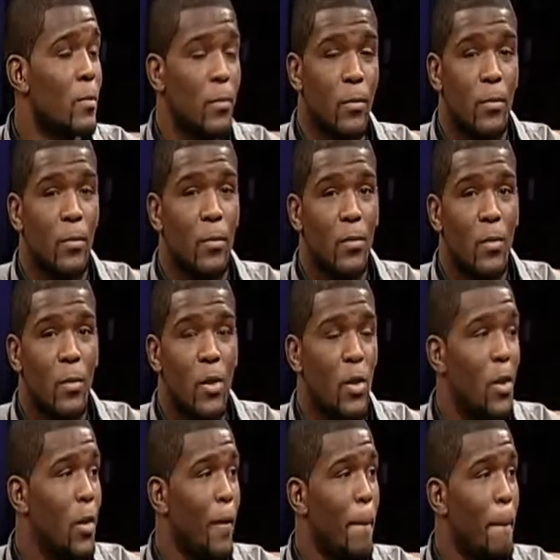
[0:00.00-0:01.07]

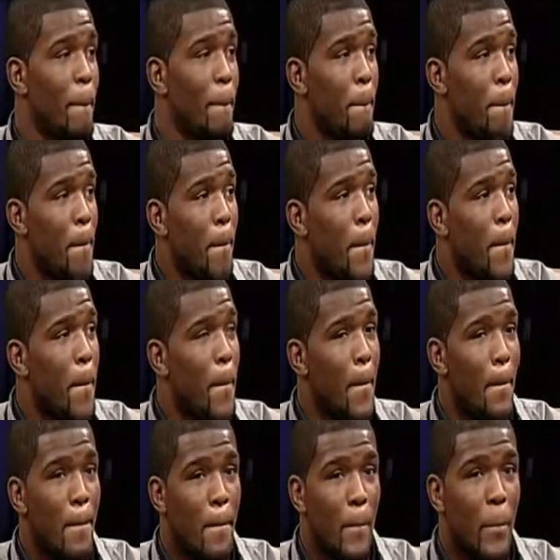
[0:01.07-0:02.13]

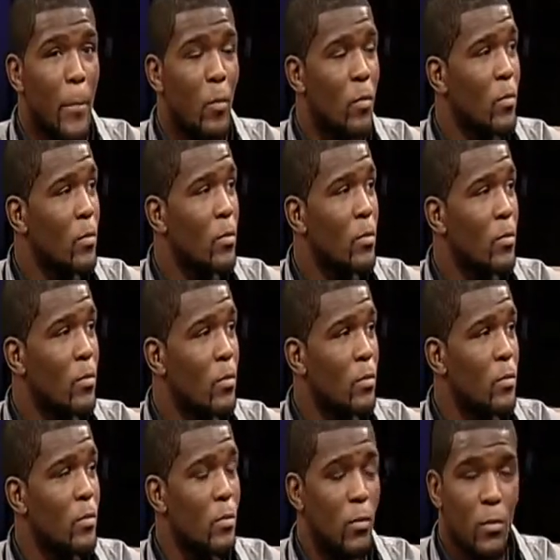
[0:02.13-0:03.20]

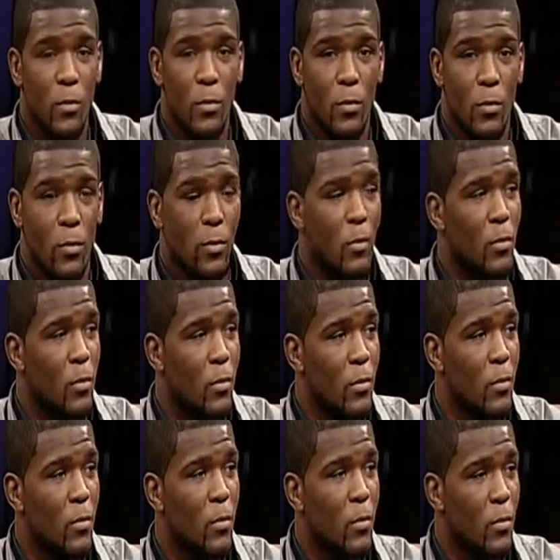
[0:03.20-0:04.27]

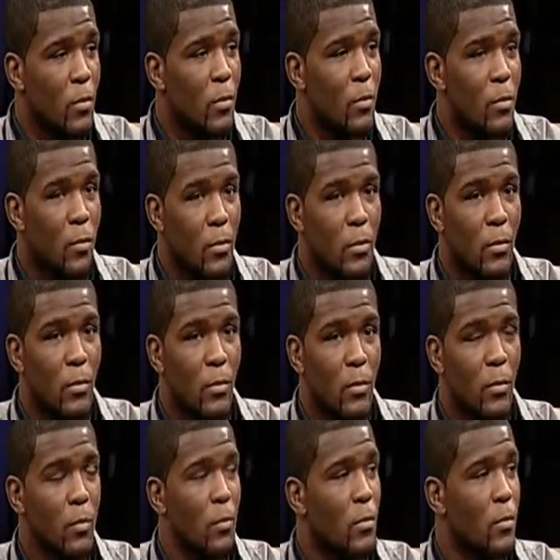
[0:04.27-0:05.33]

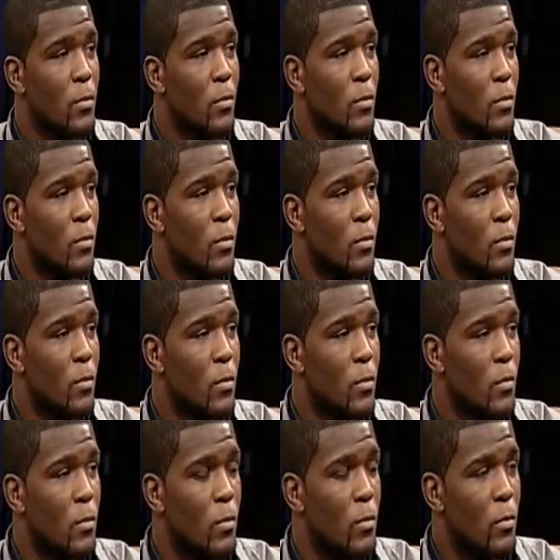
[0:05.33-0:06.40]

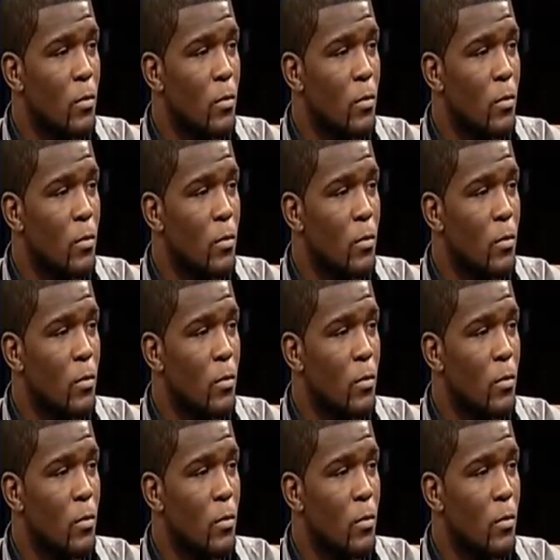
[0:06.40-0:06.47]
(silent)